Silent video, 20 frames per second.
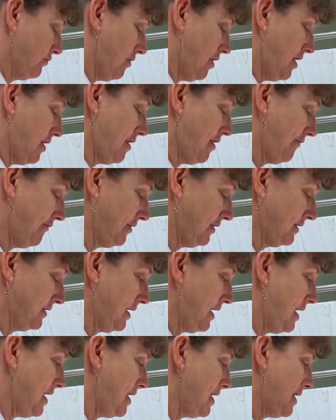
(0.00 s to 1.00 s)
off his
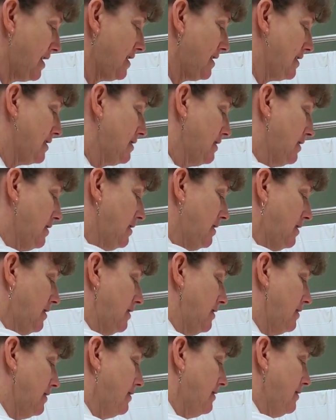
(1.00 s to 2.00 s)
head.
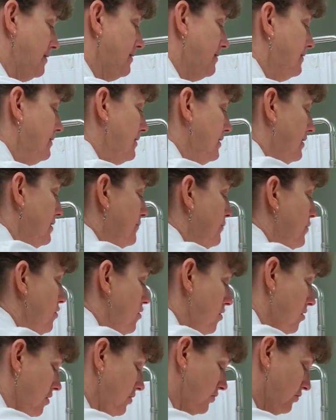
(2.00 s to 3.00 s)
Get him
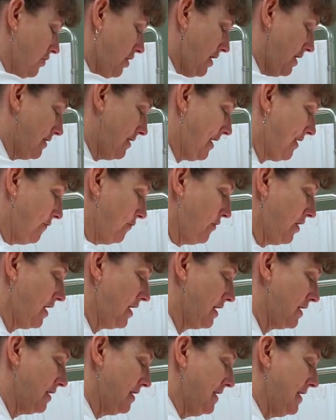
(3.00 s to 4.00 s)
all dry that
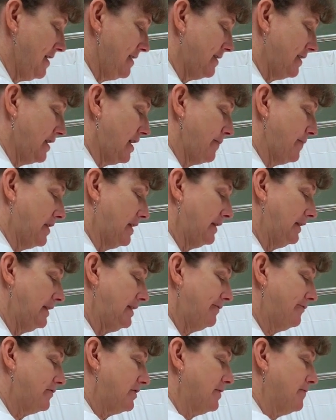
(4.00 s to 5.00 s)
way. Then I'm going to
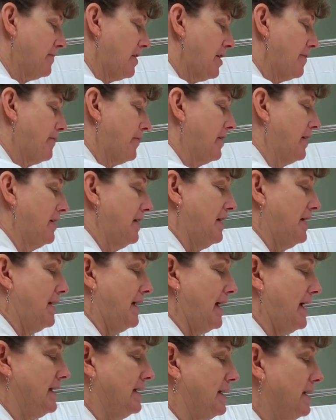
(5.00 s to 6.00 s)
lift him up
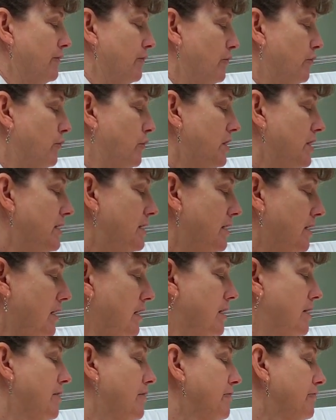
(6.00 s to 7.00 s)
and get rid
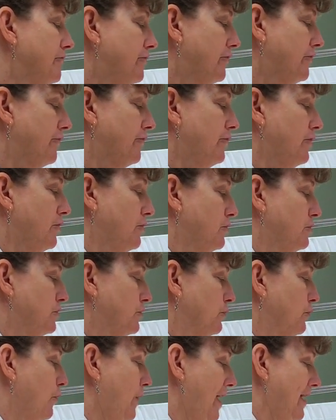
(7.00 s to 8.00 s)
of those
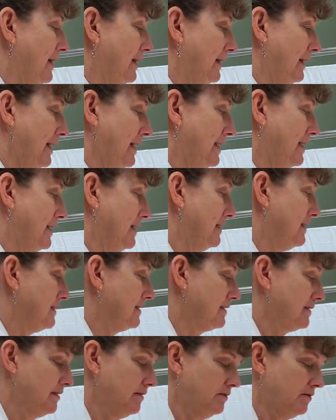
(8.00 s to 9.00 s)
wet
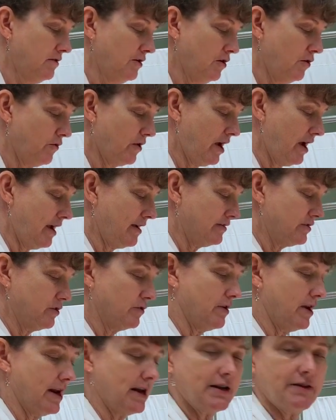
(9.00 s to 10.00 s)
linens, okay, so
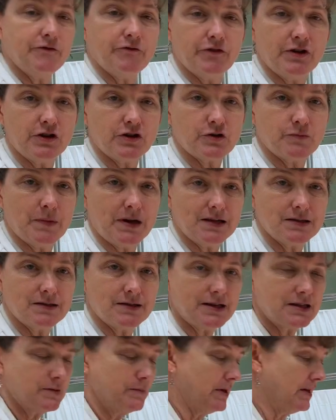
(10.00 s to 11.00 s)
that I can finish my
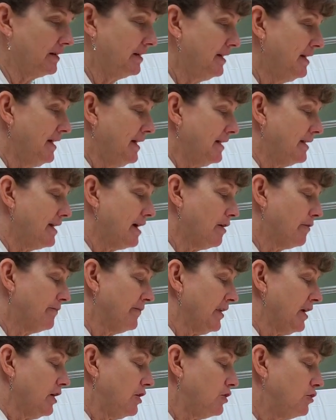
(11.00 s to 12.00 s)
assessment. Now,
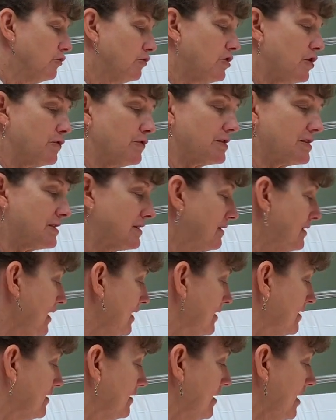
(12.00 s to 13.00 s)
you'll notice
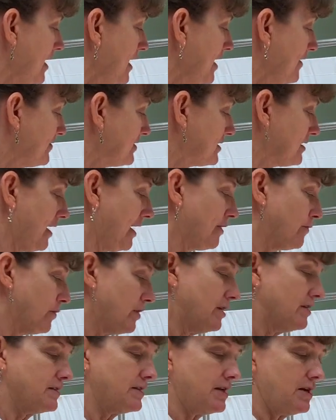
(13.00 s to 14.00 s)
that I have side
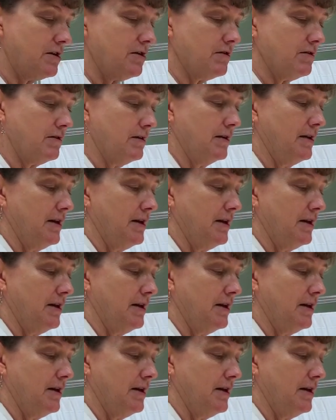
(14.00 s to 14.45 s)
rails here.